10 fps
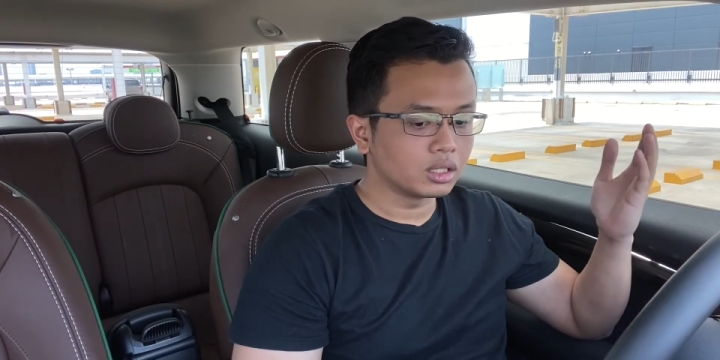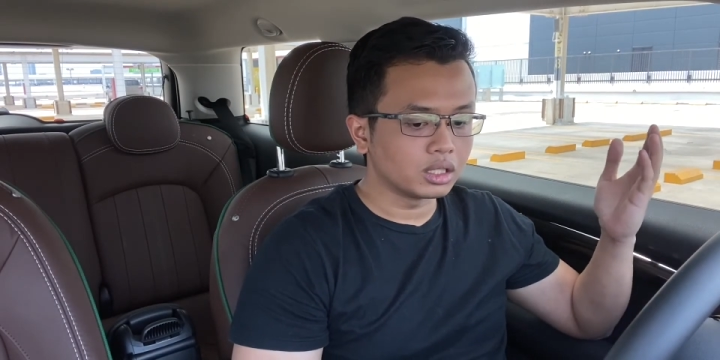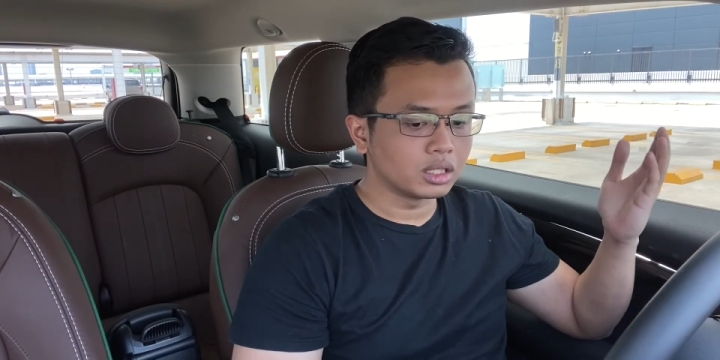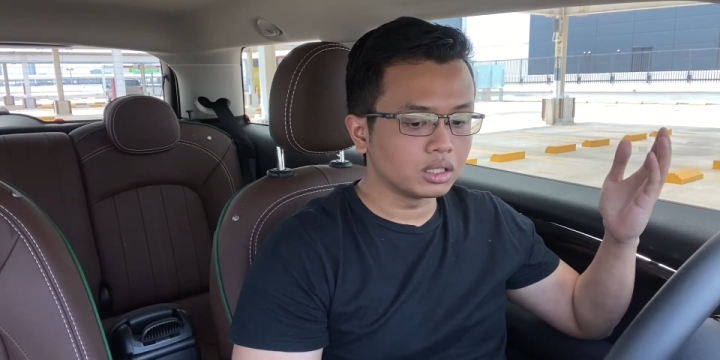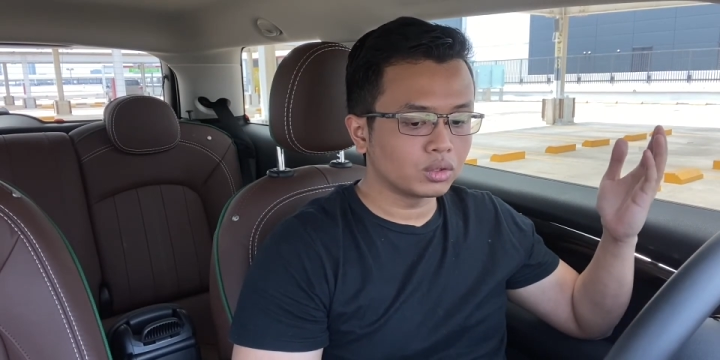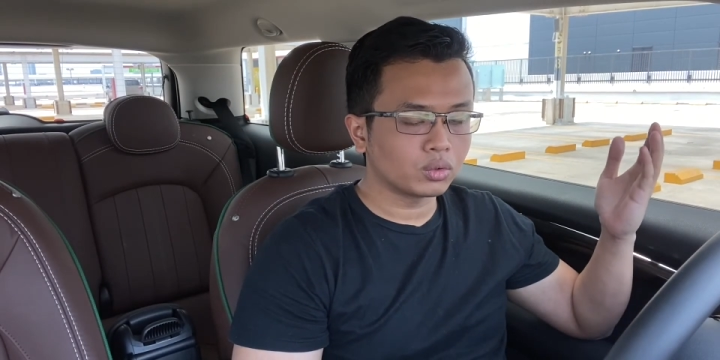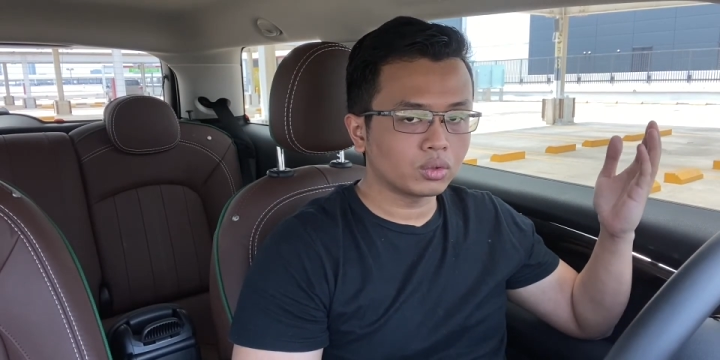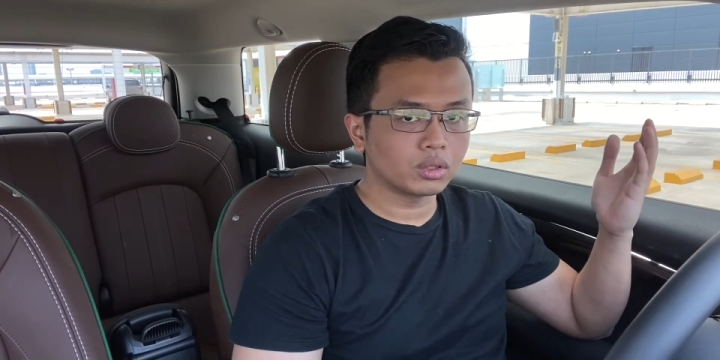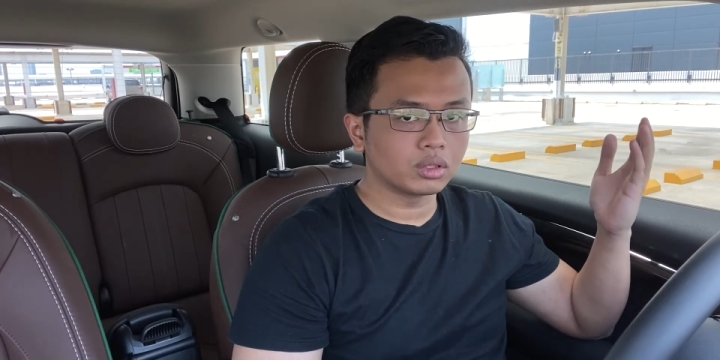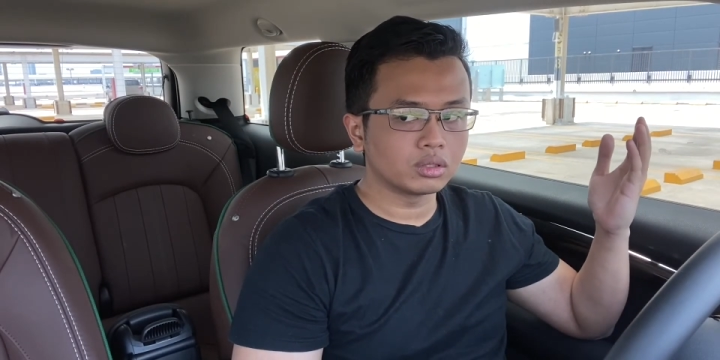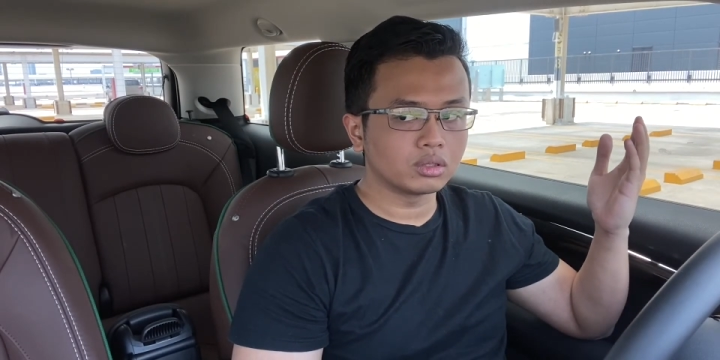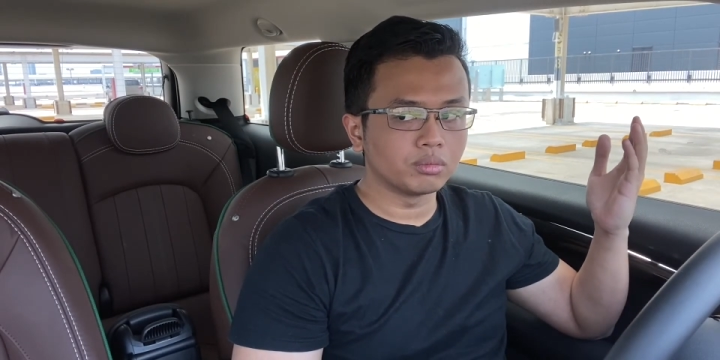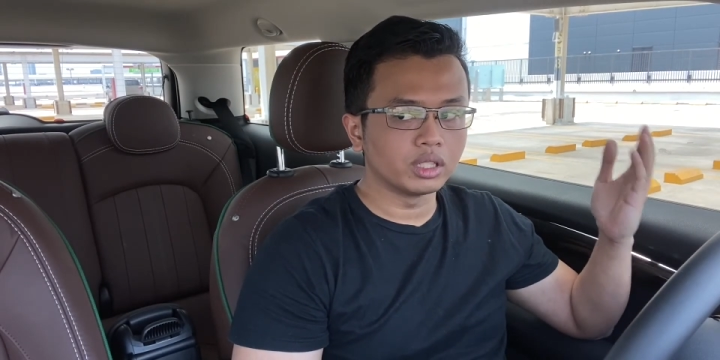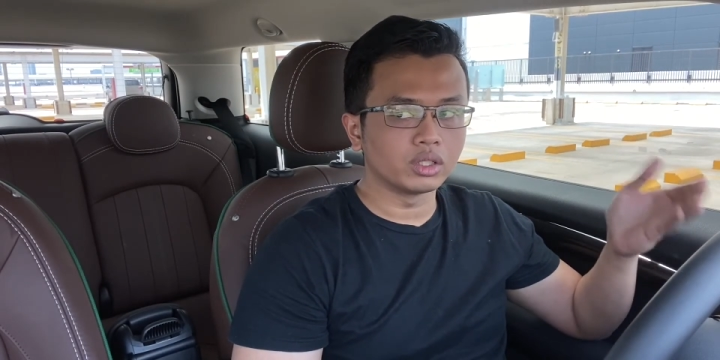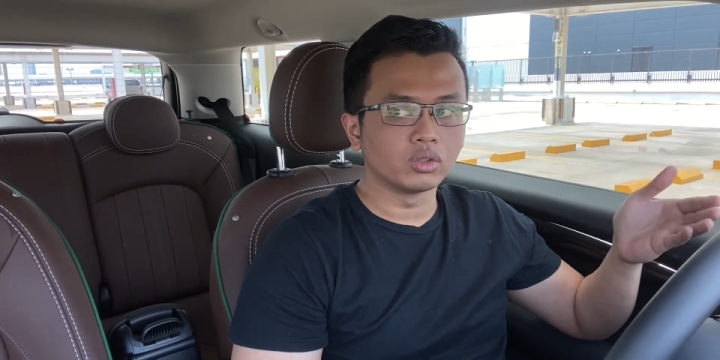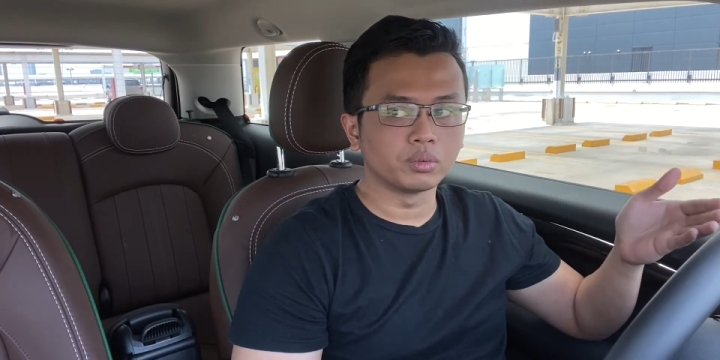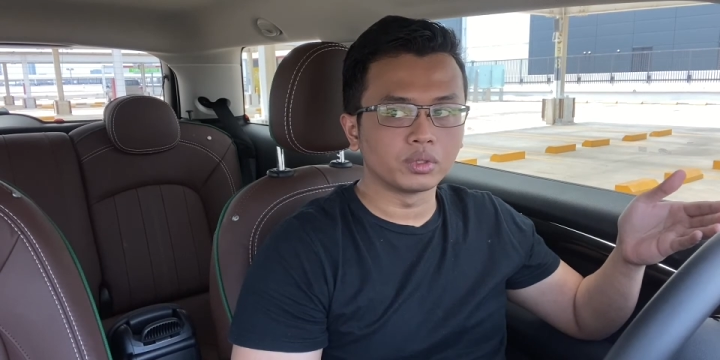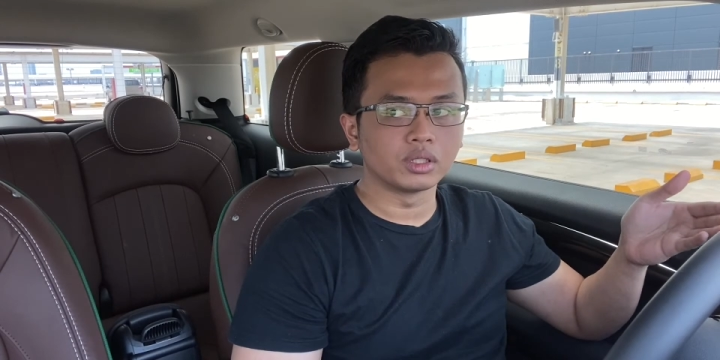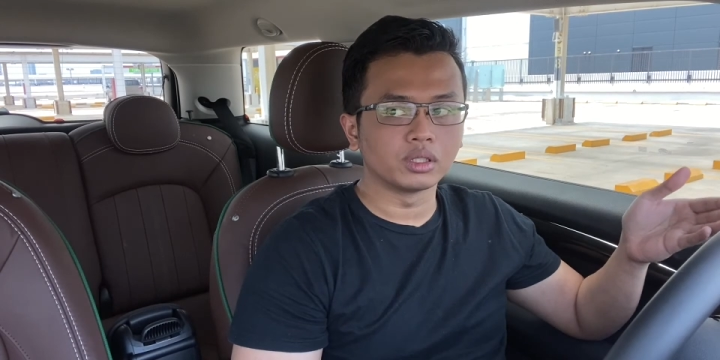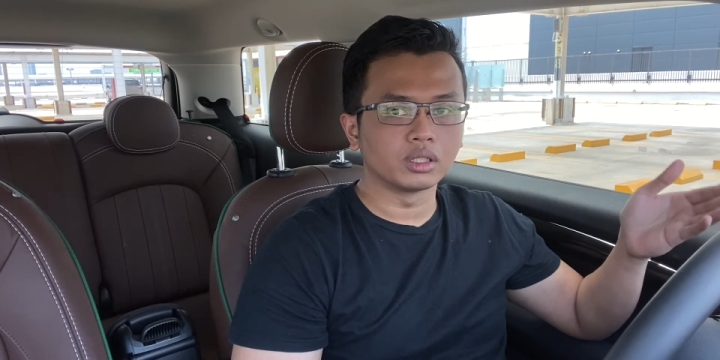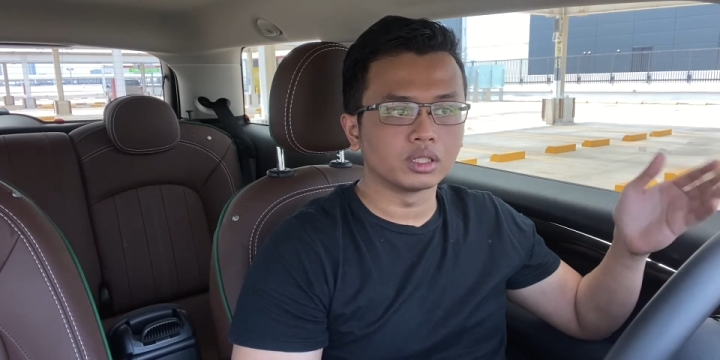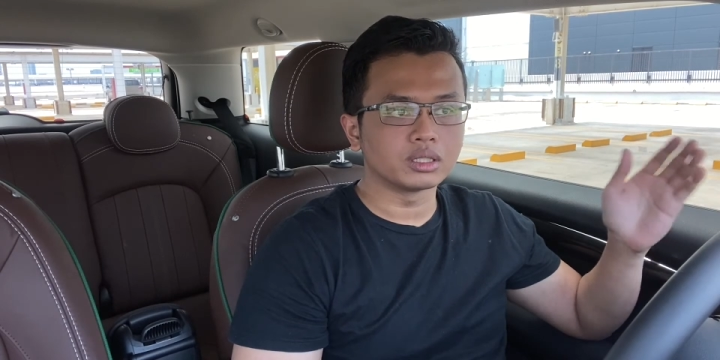The Mini Cooper